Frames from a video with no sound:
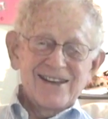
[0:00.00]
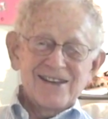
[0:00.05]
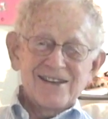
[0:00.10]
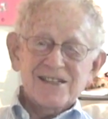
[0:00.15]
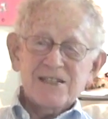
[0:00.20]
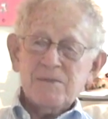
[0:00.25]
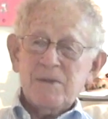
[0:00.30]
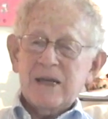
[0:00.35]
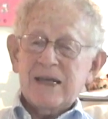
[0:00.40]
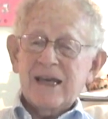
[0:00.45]

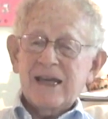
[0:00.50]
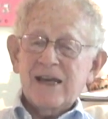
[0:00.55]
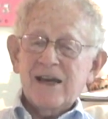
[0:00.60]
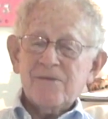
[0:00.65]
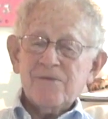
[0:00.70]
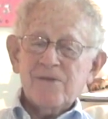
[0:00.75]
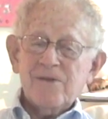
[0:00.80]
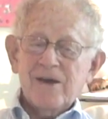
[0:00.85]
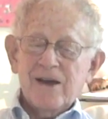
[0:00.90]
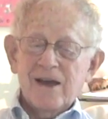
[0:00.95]
Speaking
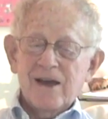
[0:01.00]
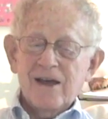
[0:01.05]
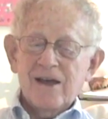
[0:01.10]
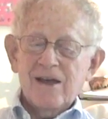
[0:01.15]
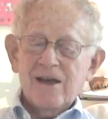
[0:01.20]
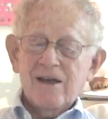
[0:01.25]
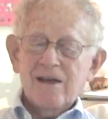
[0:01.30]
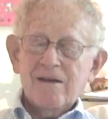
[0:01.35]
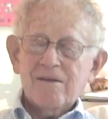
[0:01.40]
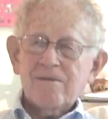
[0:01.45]

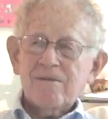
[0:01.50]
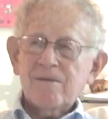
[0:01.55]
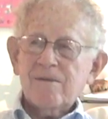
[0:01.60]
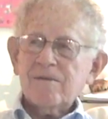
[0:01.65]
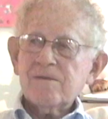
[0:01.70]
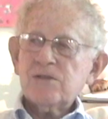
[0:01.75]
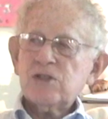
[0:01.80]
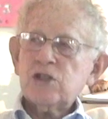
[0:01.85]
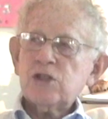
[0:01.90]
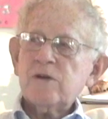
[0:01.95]

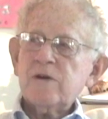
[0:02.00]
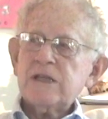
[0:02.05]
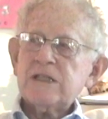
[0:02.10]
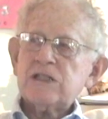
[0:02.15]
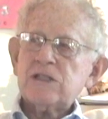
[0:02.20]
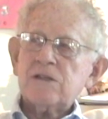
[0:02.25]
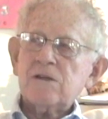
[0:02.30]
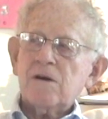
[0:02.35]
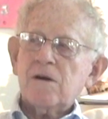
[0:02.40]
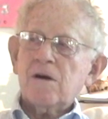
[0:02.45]
of
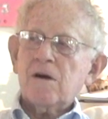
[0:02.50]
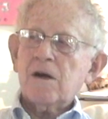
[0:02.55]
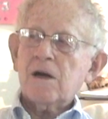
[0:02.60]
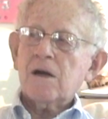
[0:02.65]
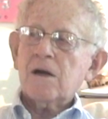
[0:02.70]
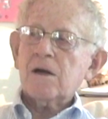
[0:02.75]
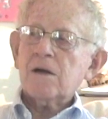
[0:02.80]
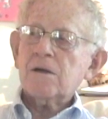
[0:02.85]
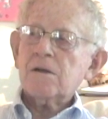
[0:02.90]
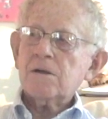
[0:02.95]
Jewish
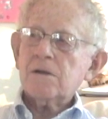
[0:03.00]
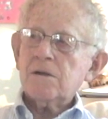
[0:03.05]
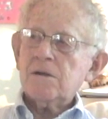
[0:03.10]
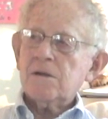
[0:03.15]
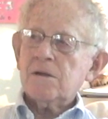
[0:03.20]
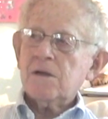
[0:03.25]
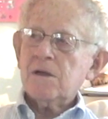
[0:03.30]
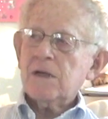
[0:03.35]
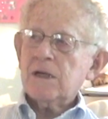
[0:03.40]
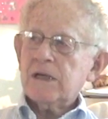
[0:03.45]
or
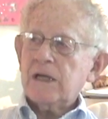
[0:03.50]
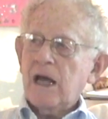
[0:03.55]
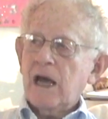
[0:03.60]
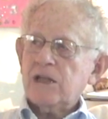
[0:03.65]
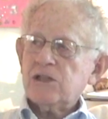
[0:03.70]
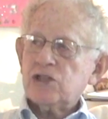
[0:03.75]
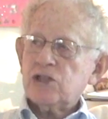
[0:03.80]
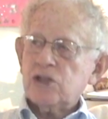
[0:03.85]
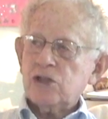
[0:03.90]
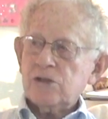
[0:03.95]

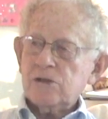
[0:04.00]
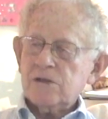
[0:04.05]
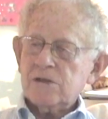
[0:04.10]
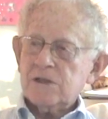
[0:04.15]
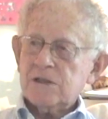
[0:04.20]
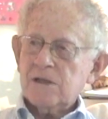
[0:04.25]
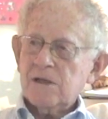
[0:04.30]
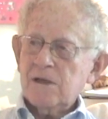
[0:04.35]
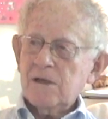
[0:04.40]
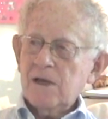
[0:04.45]

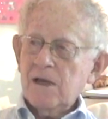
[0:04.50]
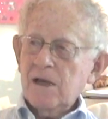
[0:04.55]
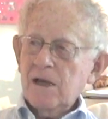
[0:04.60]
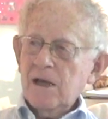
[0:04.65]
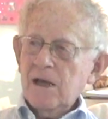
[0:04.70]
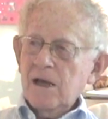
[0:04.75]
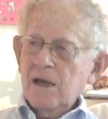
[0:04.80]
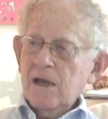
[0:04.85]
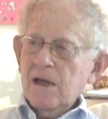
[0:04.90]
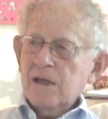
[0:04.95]
non-Jews,
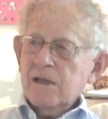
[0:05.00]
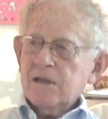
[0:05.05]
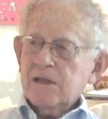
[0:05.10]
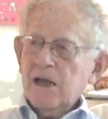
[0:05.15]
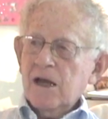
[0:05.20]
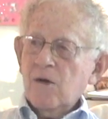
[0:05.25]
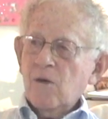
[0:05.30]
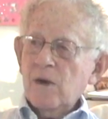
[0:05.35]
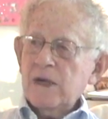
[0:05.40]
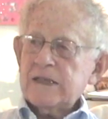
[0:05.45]

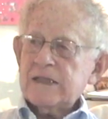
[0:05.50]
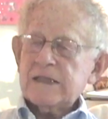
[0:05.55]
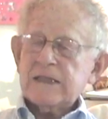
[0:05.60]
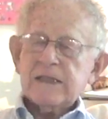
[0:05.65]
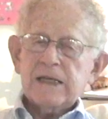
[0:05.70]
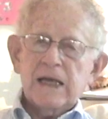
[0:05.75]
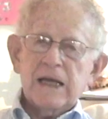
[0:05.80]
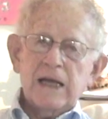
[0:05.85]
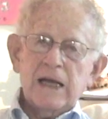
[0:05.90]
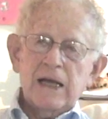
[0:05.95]
there
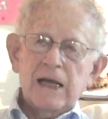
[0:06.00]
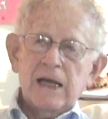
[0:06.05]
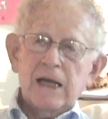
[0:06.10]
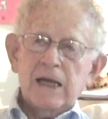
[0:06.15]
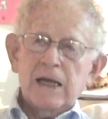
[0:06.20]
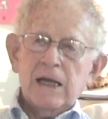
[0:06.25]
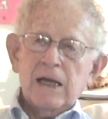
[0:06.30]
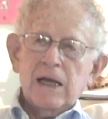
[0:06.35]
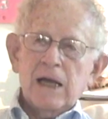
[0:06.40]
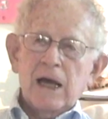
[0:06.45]
was
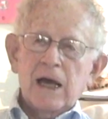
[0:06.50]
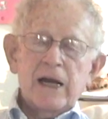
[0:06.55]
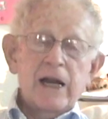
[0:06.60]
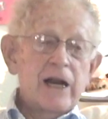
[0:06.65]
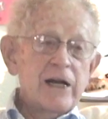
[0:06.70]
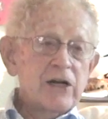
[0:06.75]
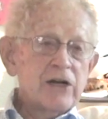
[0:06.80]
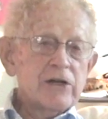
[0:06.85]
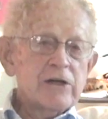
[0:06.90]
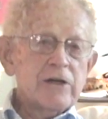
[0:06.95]
an
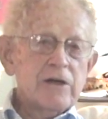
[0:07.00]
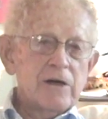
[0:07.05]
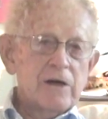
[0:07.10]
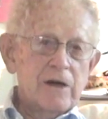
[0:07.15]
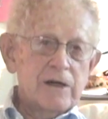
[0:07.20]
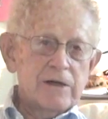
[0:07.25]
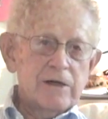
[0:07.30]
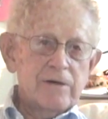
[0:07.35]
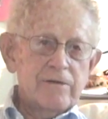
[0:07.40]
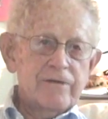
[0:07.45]

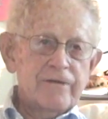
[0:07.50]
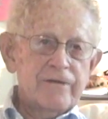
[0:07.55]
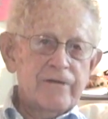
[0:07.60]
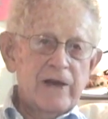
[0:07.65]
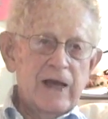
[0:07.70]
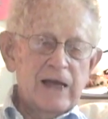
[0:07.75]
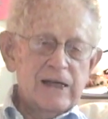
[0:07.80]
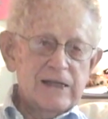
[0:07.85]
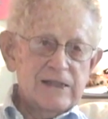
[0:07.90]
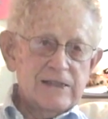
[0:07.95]
undercurrent of
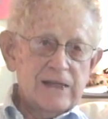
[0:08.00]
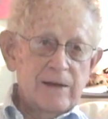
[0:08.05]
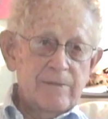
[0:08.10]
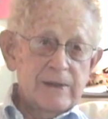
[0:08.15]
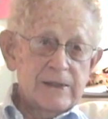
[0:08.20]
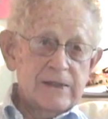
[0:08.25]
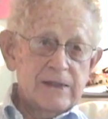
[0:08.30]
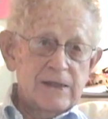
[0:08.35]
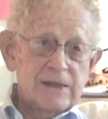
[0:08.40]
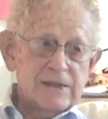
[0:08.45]

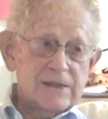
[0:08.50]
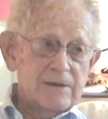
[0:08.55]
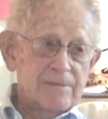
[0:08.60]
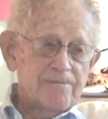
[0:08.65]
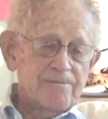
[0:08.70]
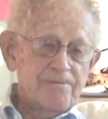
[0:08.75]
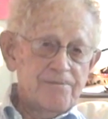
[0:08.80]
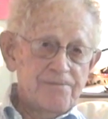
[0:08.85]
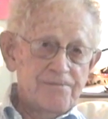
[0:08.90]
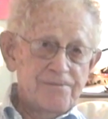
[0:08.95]

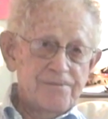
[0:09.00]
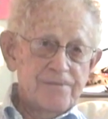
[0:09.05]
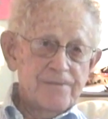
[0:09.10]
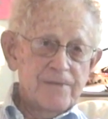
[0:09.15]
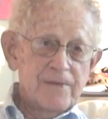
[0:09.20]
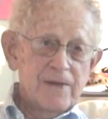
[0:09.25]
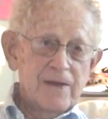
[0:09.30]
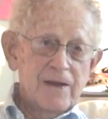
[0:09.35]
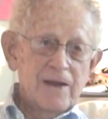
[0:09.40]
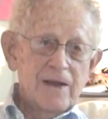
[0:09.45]
anti-Semitism
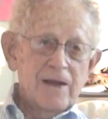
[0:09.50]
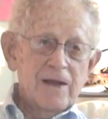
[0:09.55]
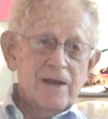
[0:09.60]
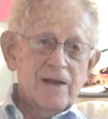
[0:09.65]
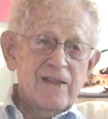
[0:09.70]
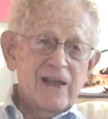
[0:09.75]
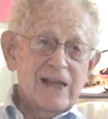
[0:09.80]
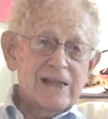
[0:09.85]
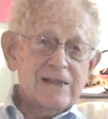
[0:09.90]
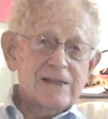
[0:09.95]

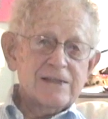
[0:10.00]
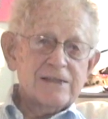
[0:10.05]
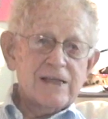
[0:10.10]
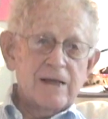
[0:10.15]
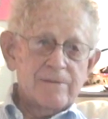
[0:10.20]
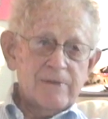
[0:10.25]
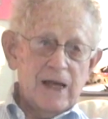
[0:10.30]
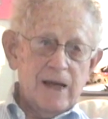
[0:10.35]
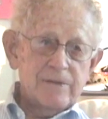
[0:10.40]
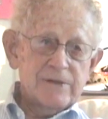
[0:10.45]
that
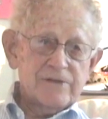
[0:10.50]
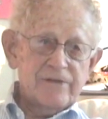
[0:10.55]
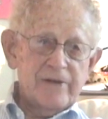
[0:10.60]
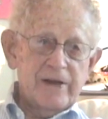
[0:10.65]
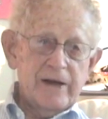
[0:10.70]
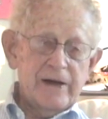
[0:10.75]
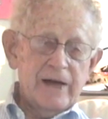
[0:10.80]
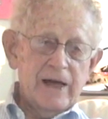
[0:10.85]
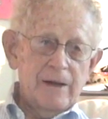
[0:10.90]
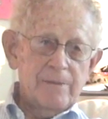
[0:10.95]
sometimes
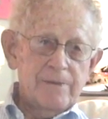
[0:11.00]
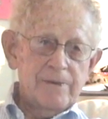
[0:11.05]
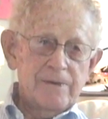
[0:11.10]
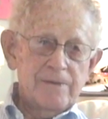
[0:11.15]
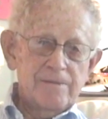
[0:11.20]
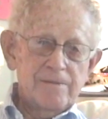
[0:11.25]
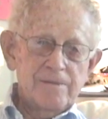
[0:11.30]
flared up.